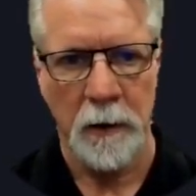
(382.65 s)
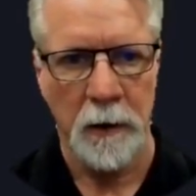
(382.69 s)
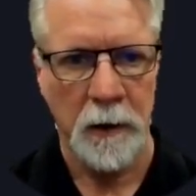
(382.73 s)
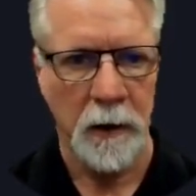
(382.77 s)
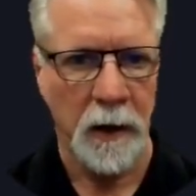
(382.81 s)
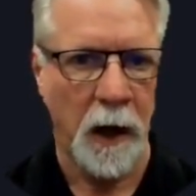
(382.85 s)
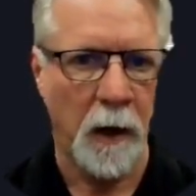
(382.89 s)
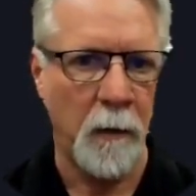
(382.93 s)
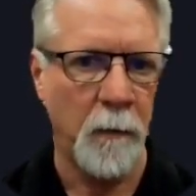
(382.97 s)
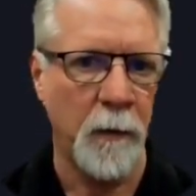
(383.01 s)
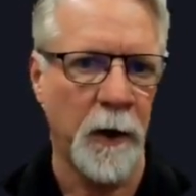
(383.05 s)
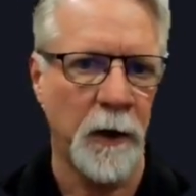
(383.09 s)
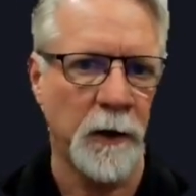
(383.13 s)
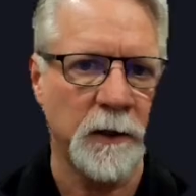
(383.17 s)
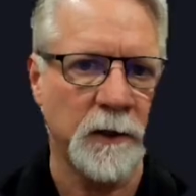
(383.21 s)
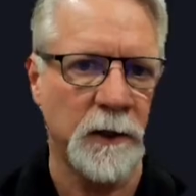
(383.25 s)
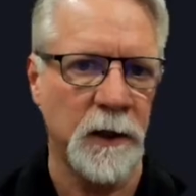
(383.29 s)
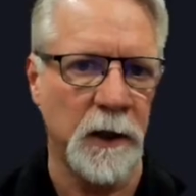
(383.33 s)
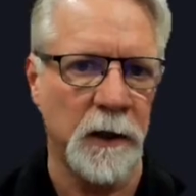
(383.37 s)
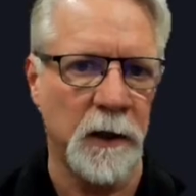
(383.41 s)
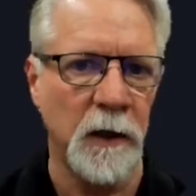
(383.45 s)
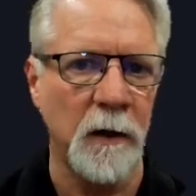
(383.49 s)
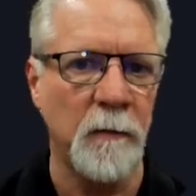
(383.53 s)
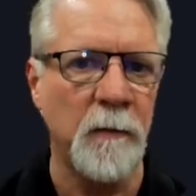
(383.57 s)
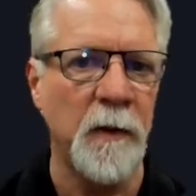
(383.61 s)
Now we're going to see
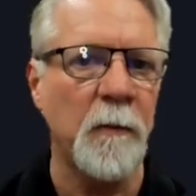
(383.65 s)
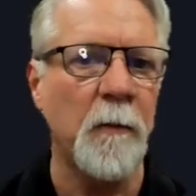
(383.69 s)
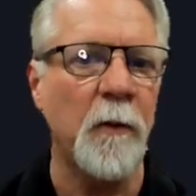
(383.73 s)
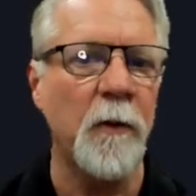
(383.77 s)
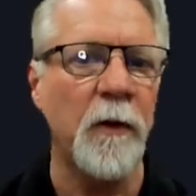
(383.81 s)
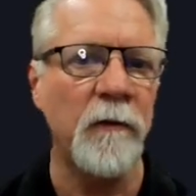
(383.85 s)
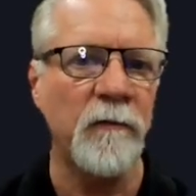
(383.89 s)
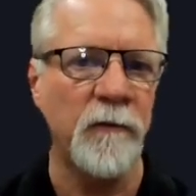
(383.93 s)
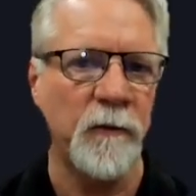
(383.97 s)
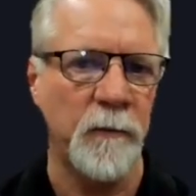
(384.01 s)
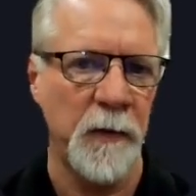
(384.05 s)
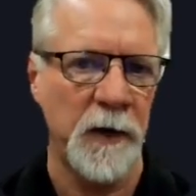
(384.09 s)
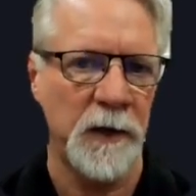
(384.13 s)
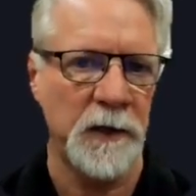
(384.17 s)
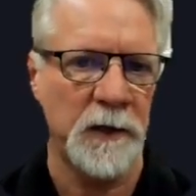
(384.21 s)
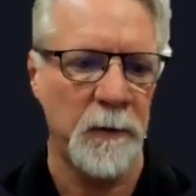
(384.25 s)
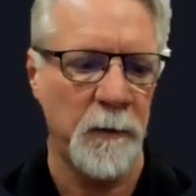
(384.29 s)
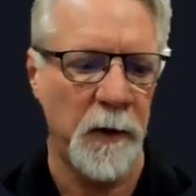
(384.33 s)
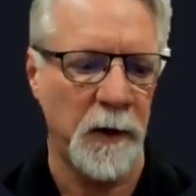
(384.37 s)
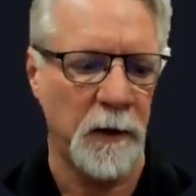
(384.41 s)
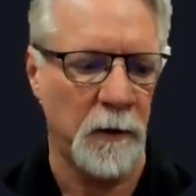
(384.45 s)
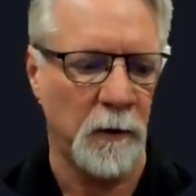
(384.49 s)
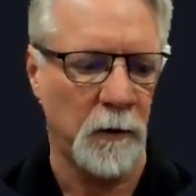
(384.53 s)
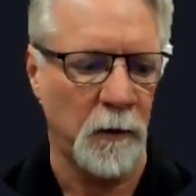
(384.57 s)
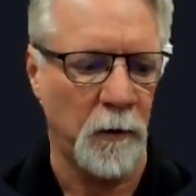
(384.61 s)
a little bit more information
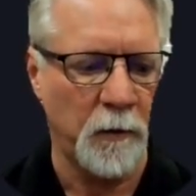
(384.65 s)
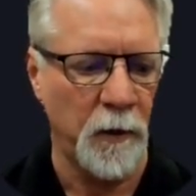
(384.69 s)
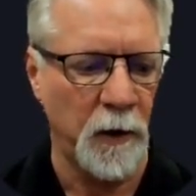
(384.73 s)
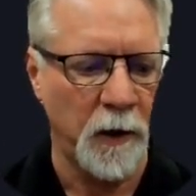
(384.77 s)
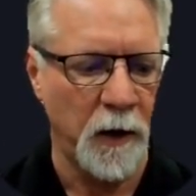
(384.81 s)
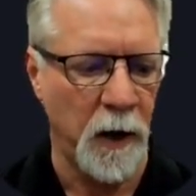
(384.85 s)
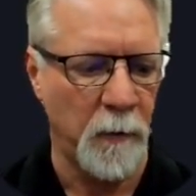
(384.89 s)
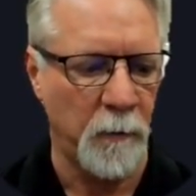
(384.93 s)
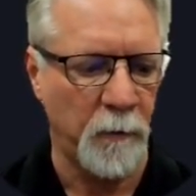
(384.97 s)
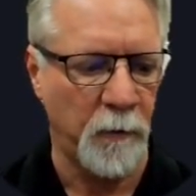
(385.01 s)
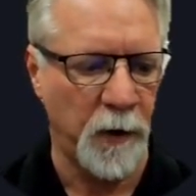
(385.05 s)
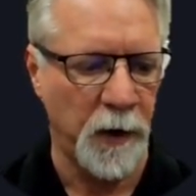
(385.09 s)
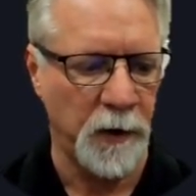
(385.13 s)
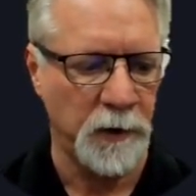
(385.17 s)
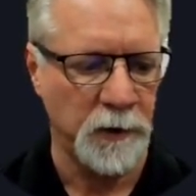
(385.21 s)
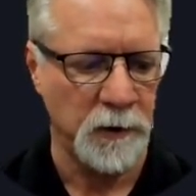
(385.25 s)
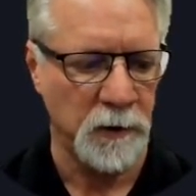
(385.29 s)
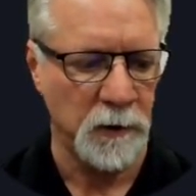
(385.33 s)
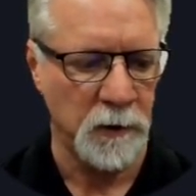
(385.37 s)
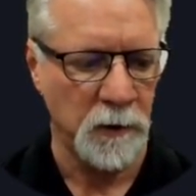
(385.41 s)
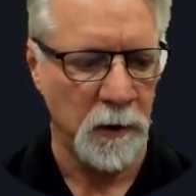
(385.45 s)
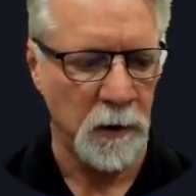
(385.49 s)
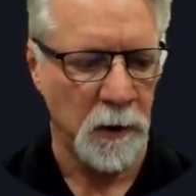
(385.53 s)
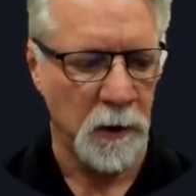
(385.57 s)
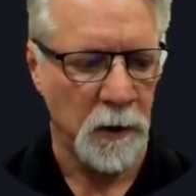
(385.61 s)
about the cloning
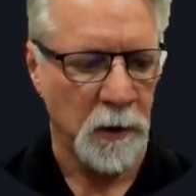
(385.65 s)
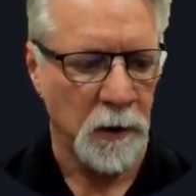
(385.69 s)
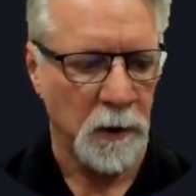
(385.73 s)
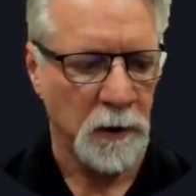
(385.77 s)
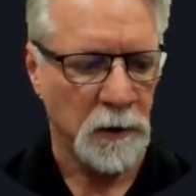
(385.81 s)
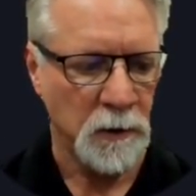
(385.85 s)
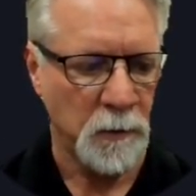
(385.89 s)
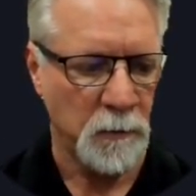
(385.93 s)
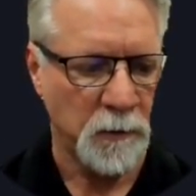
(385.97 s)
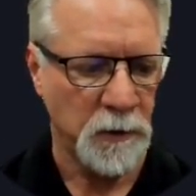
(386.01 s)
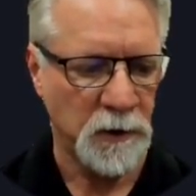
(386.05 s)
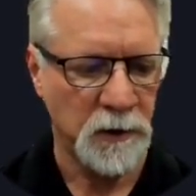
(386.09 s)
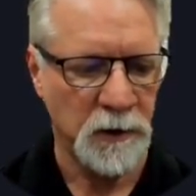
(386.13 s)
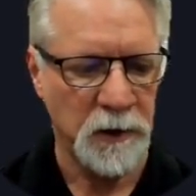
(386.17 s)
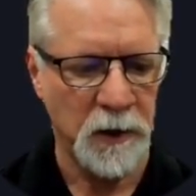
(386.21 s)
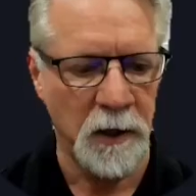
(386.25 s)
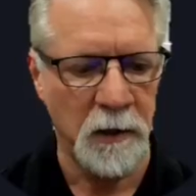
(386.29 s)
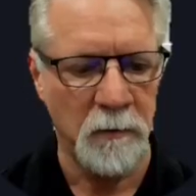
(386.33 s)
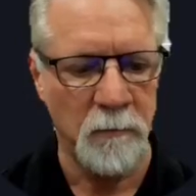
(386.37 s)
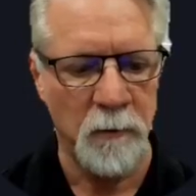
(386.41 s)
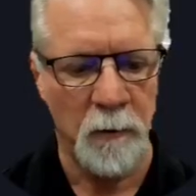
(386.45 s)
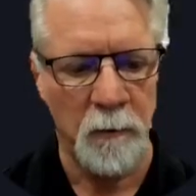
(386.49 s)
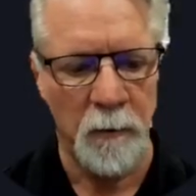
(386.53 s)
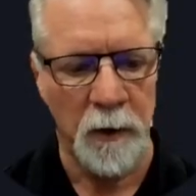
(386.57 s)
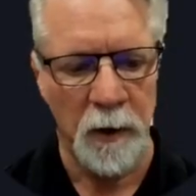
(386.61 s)
operation. So we're
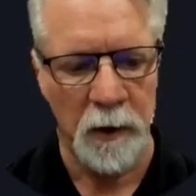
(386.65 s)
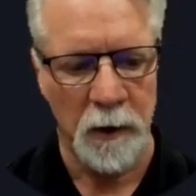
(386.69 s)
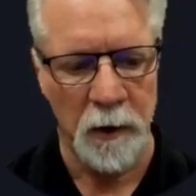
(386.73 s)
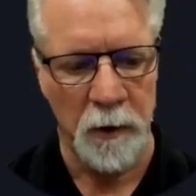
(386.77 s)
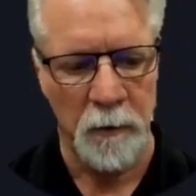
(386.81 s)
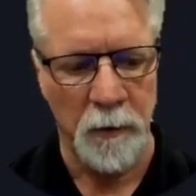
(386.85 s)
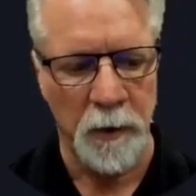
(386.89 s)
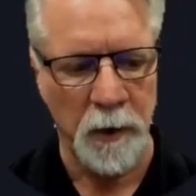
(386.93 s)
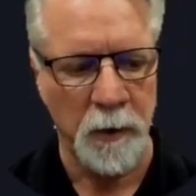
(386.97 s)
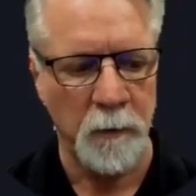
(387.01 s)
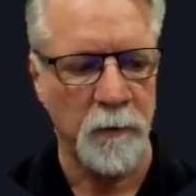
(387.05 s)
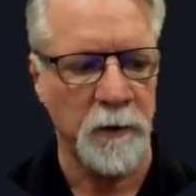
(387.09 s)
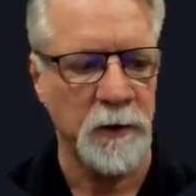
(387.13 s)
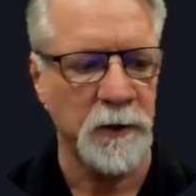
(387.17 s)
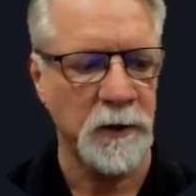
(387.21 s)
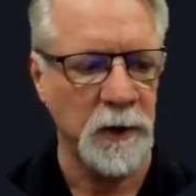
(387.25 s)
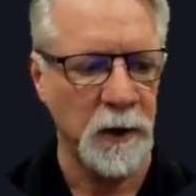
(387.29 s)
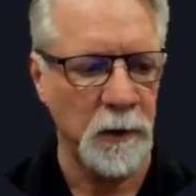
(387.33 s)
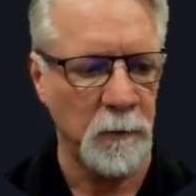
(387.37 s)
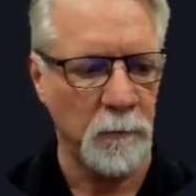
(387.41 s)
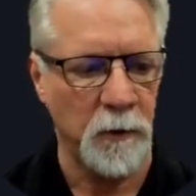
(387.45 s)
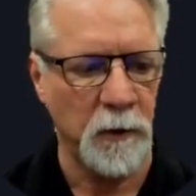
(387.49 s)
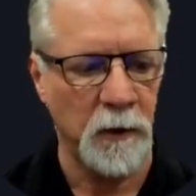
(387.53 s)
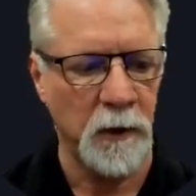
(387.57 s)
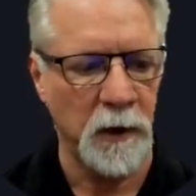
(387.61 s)
seeing where we're cloning, we're
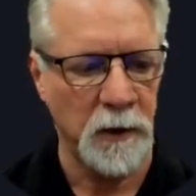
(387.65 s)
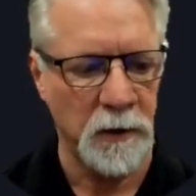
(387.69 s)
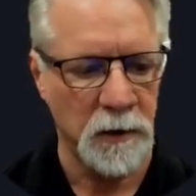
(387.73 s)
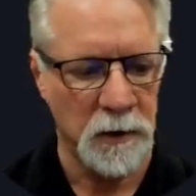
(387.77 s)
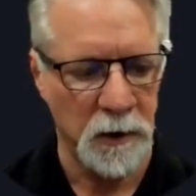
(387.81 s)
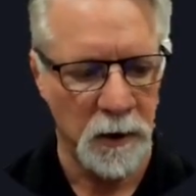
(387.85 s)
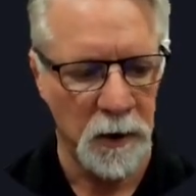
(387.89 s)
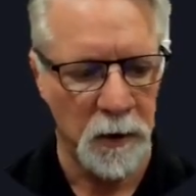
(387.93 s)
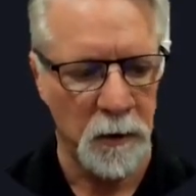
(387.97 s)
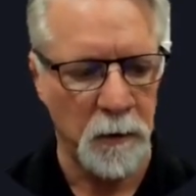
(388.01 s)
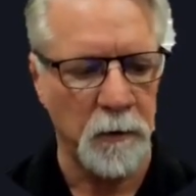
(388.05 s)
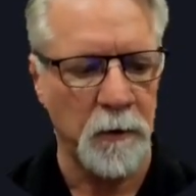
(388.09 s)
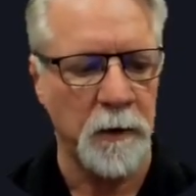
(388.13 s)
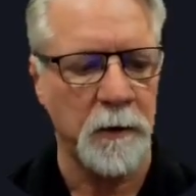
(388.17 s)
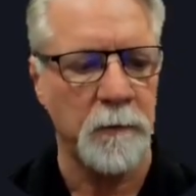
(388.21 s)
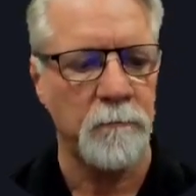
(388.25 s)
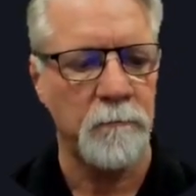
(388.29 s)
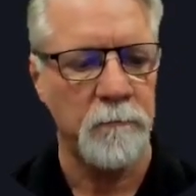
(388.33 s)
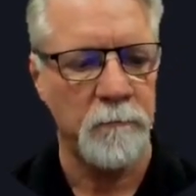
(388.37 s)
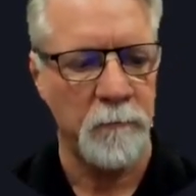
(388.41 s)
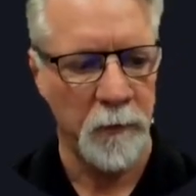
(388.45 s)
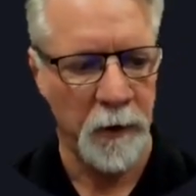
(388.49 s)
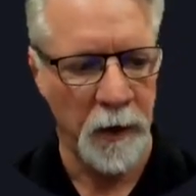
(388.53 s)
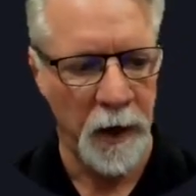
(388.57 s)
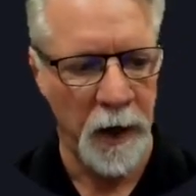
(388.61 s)
seeing where things are
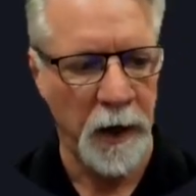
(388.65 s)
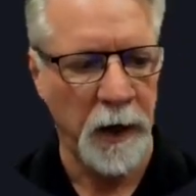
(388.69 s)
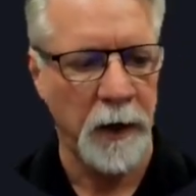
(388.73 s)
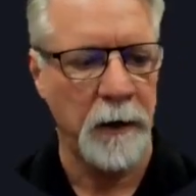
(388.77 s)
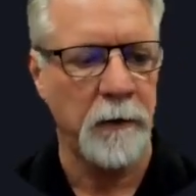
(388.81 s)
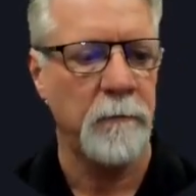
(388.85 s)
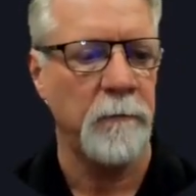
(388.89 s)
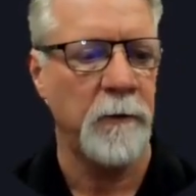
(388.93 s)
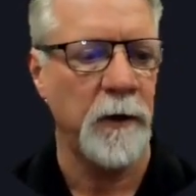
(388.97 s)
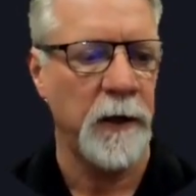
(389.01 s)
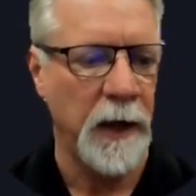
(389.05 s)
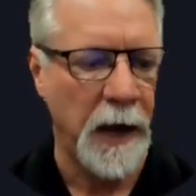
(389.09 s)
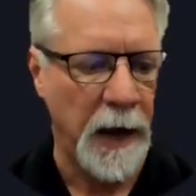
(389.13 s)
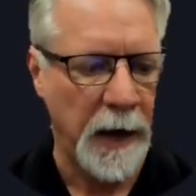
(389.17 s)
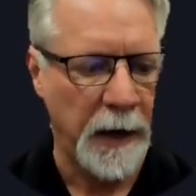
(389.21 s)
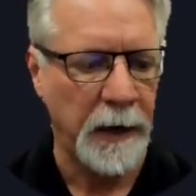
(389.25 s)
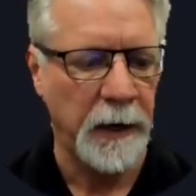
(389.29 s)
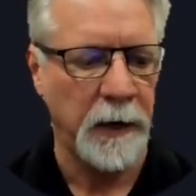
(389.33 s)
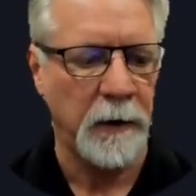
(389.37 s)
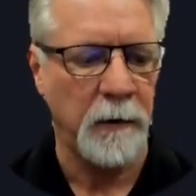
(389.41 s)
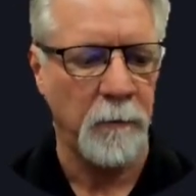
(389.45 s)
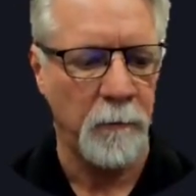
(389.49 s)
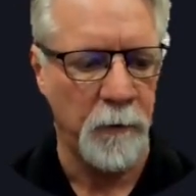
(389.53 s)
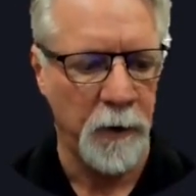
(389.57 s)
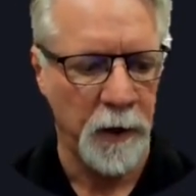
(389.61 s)
going. Great, got
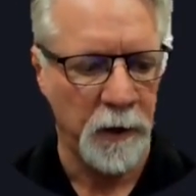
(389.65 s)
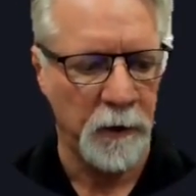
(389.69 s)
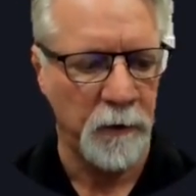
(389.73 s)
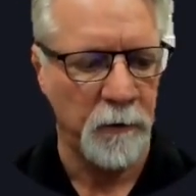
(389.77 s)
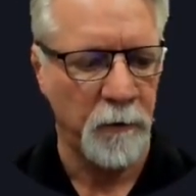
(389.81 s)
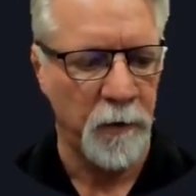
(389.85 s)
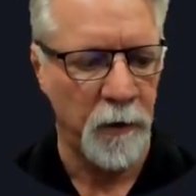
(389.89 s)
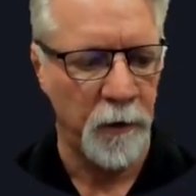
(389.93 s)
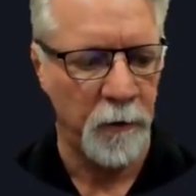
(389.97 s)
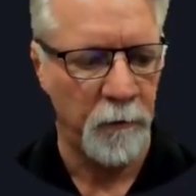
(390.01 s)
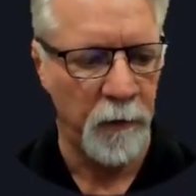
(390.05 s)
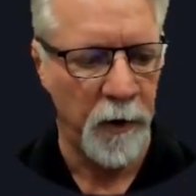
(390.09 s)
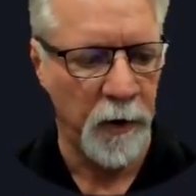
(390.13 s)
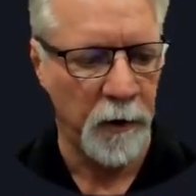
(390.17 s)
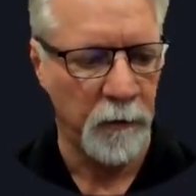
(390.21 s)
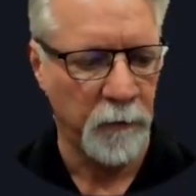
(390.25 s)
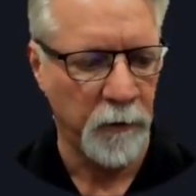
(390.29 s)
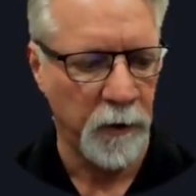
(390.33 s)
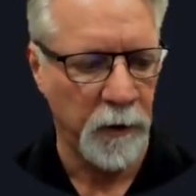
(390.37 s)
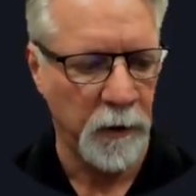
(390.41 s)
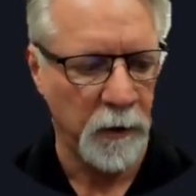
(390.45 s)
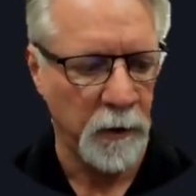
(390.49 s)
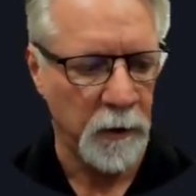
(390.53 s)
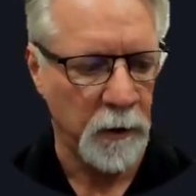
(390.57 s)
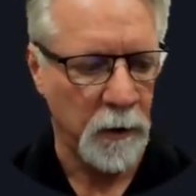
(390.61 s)
it, went into our
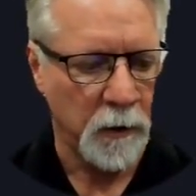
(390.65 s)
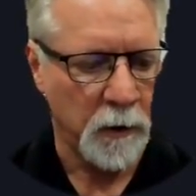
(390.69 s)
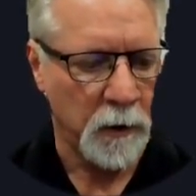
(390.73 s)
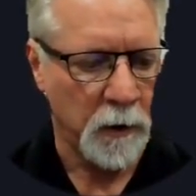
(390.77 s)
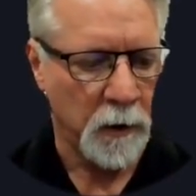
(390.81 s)
directory,